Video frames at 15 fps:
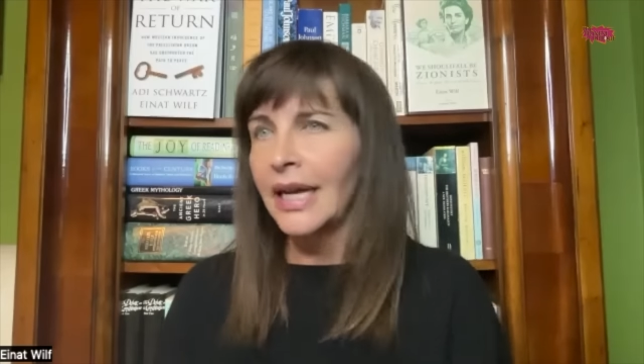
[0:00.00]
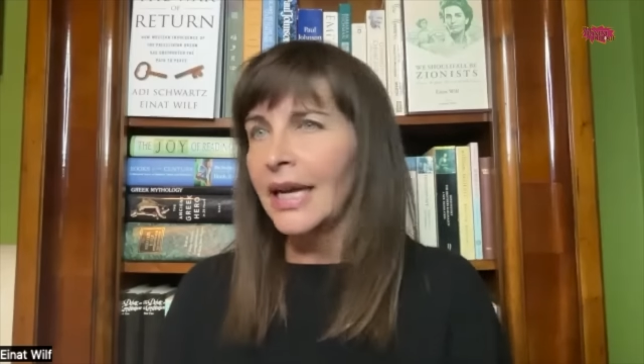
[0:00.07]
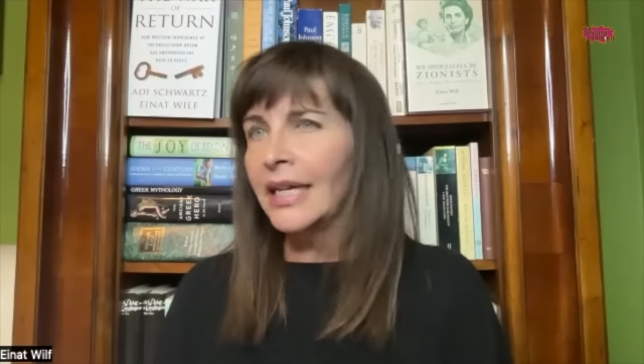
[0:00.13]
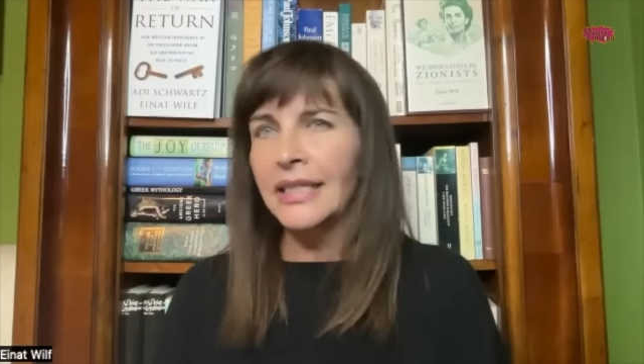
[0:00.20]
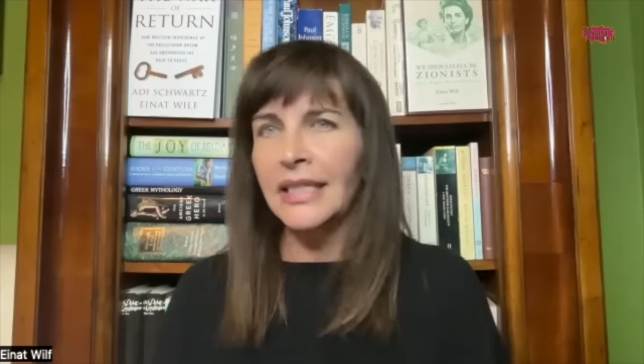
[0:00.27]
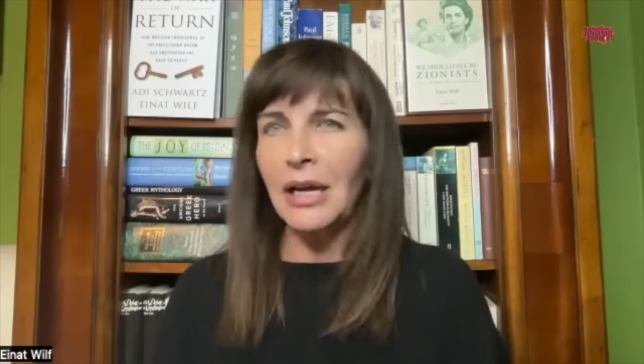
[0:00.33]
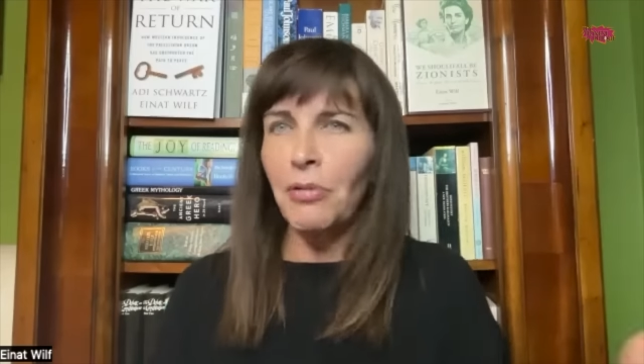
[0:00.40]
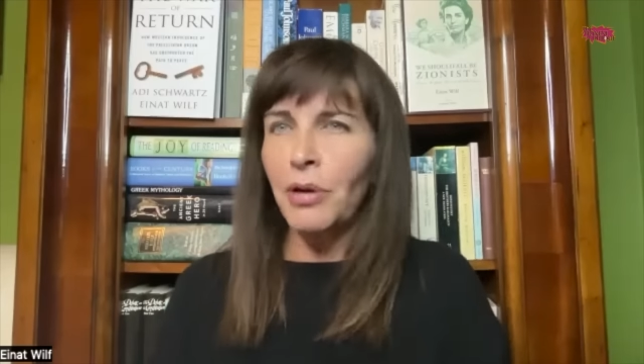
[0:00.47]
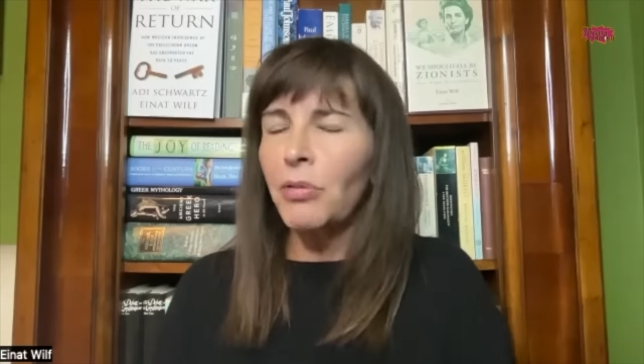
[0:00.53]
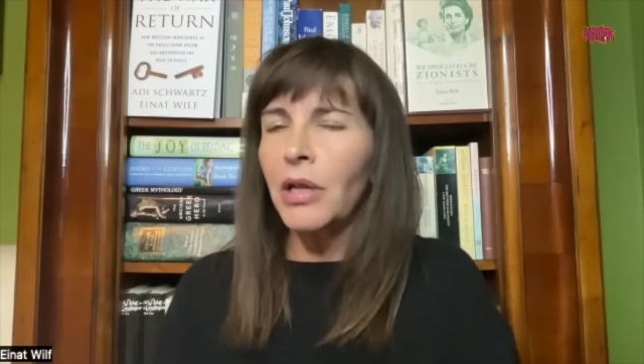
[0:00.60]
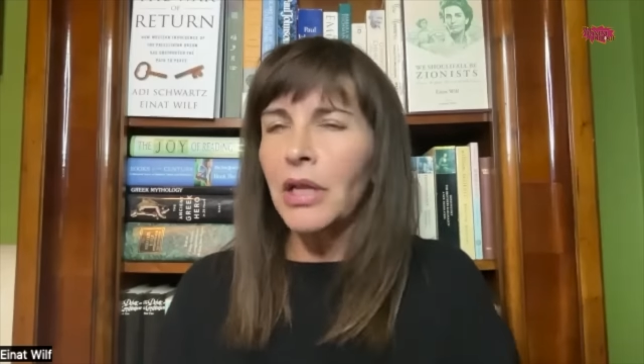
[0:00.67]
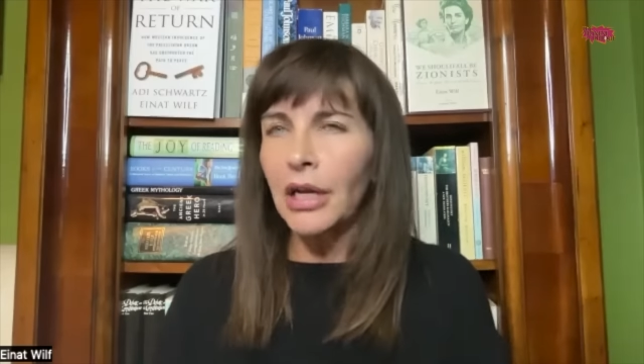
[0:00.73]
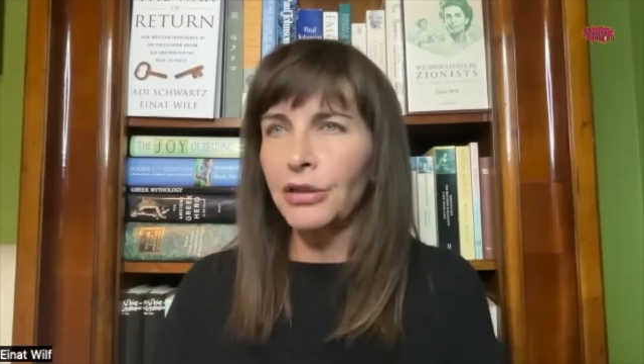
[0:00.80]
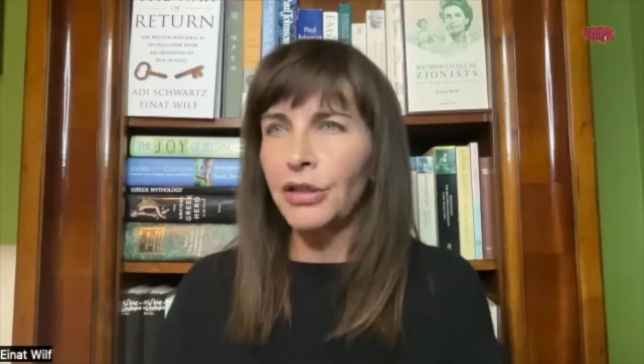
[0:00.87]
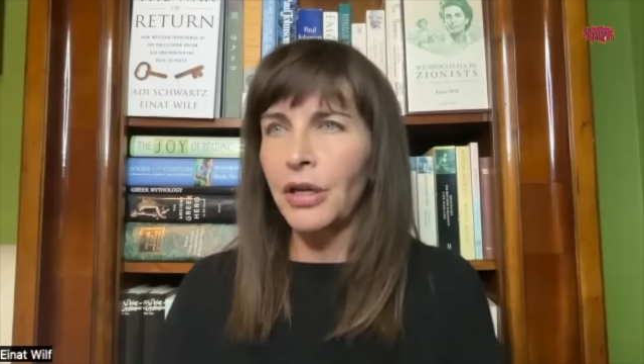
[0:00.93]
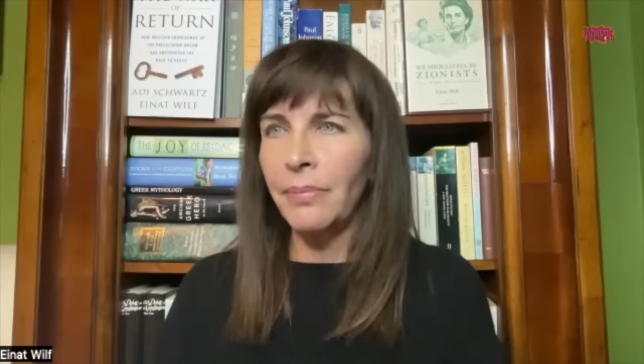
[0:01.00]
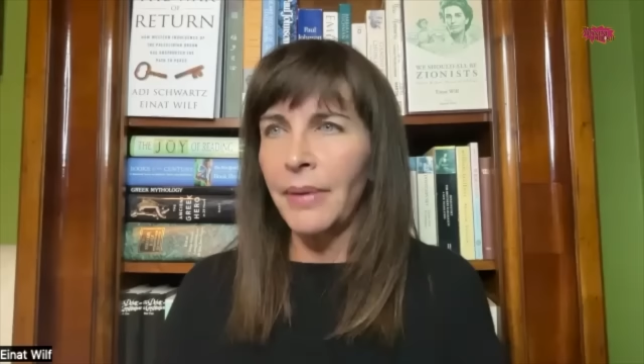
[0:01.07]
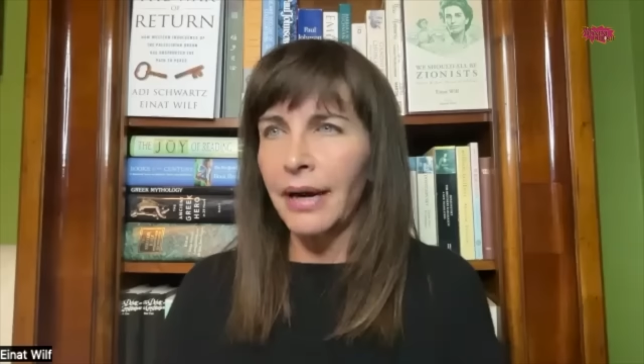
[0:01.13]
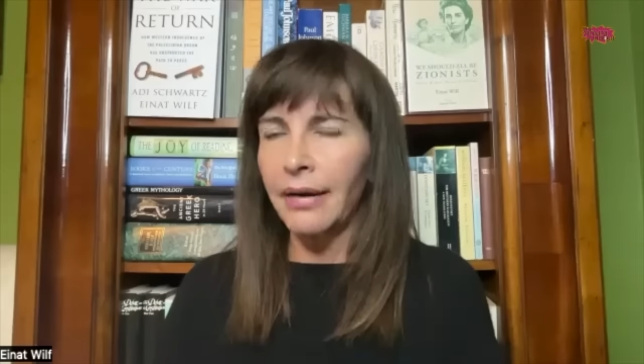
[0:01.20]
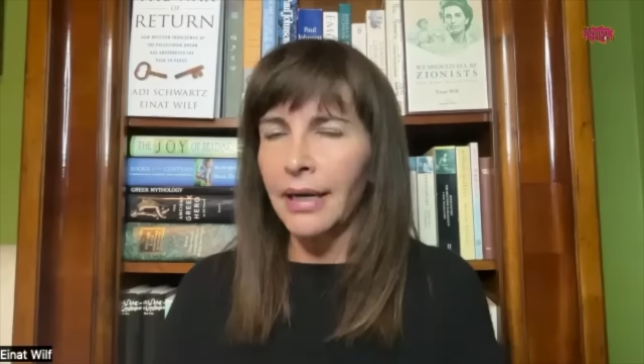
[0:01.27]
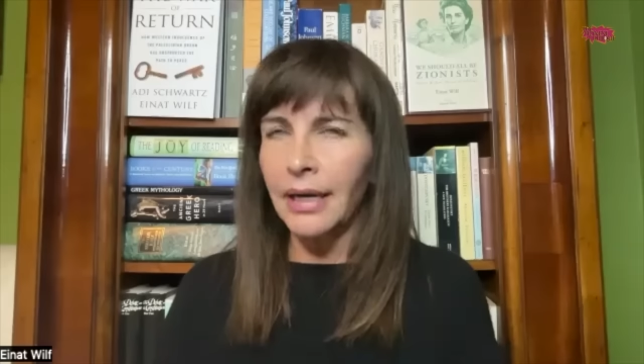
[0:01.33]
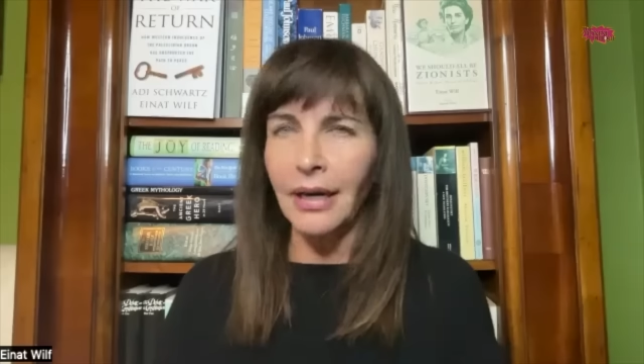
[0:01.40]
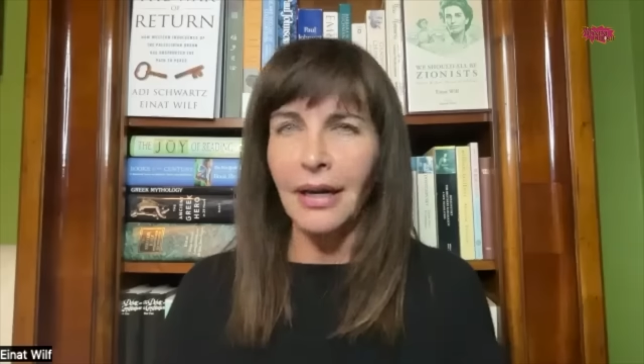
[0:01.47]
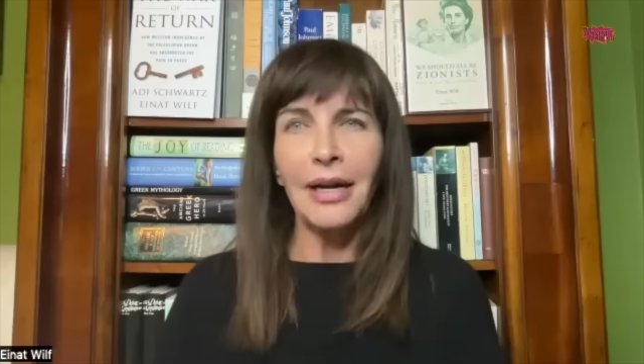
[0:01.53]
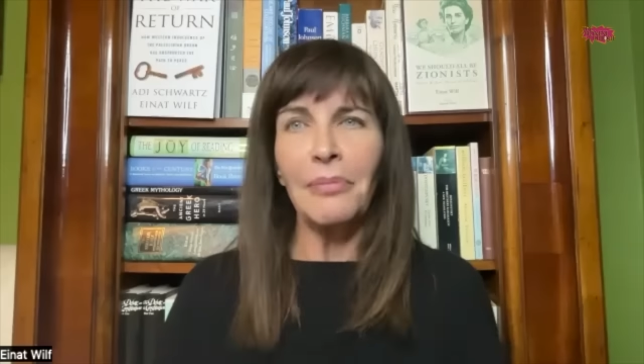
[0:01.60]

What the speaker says: someone will go to America,